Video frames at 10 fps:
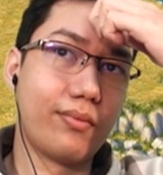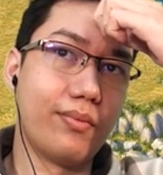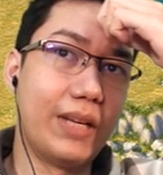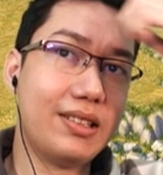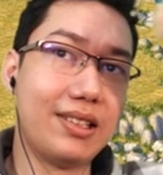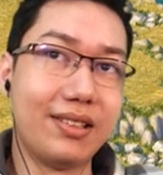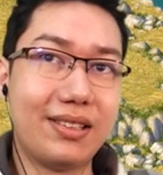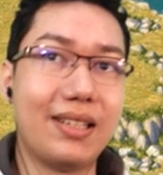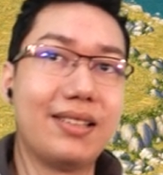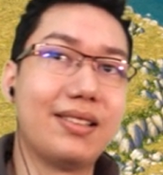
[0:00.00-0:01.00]
Manson
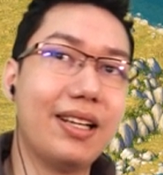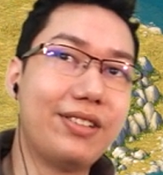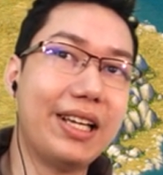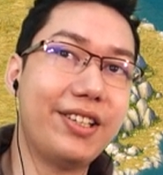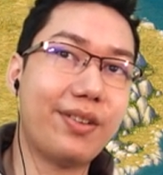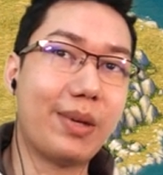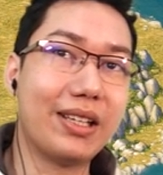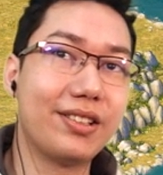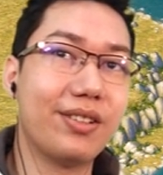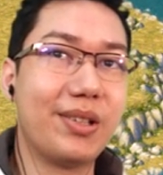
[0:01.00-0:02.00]
says, loved Age of
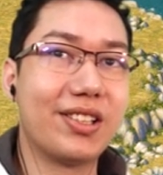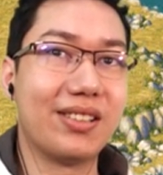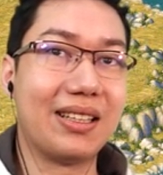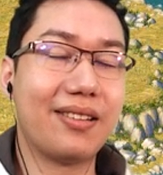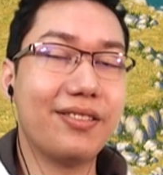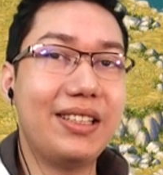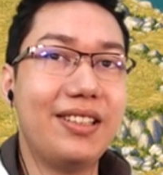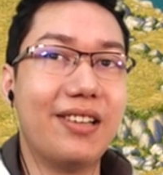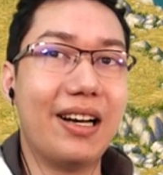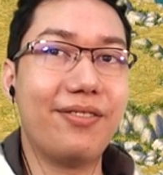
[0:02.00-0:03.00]
Empires 3 because of the 3D
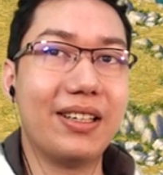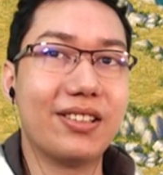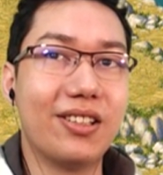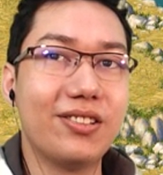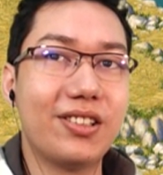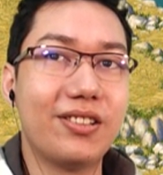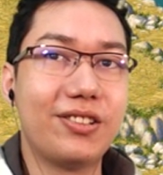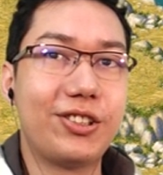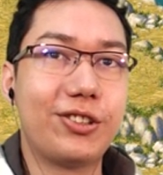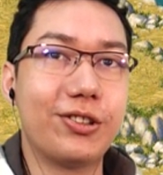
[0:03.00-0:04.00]
graphics. Also,
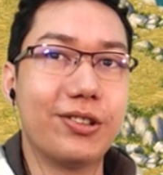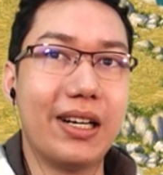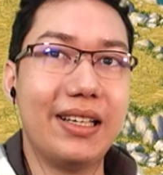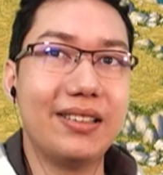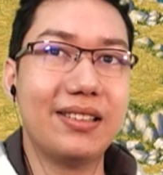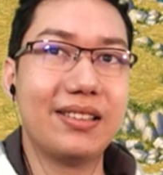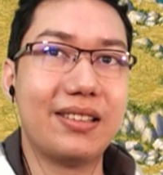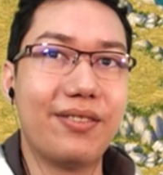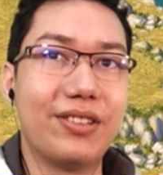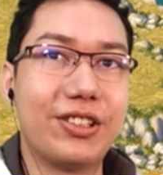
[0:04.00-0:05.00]
trains
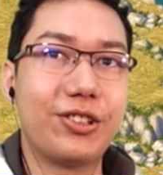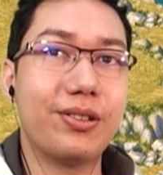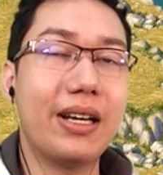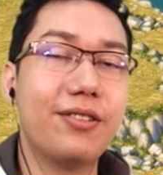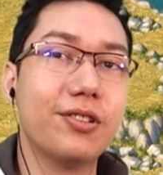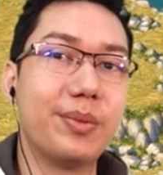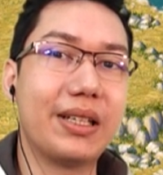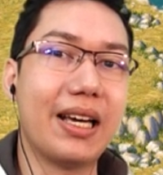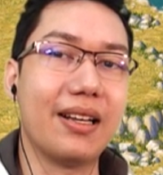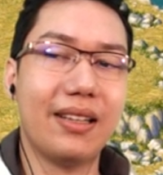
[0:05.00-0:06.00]
love the trade route
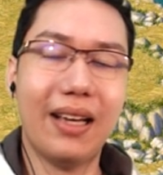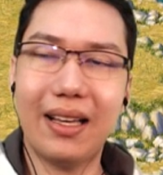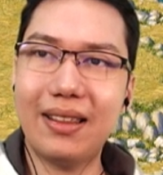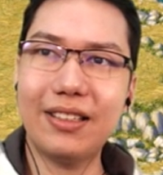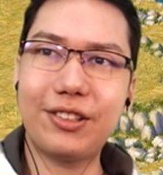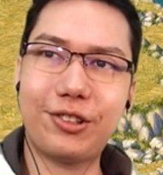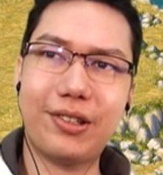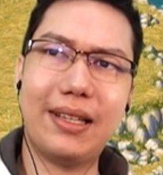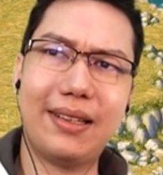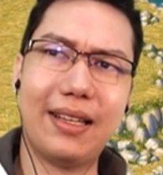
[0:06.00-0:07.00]
mechanic. Yeah, I think the
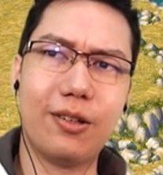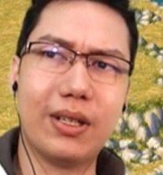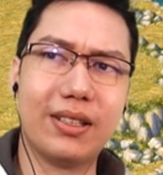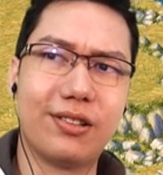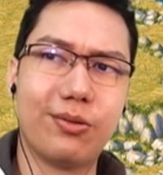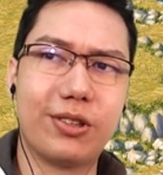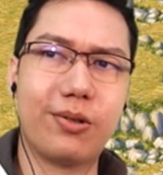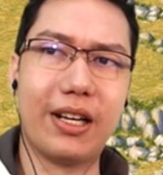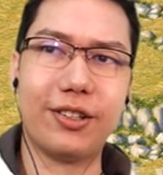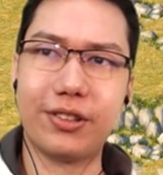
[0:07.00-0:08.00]
trade thing was was
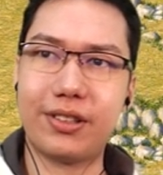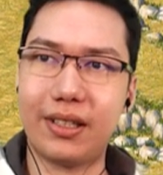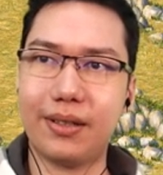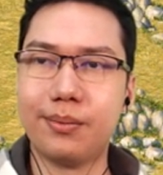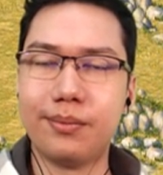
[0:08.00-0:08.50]
quite interesting.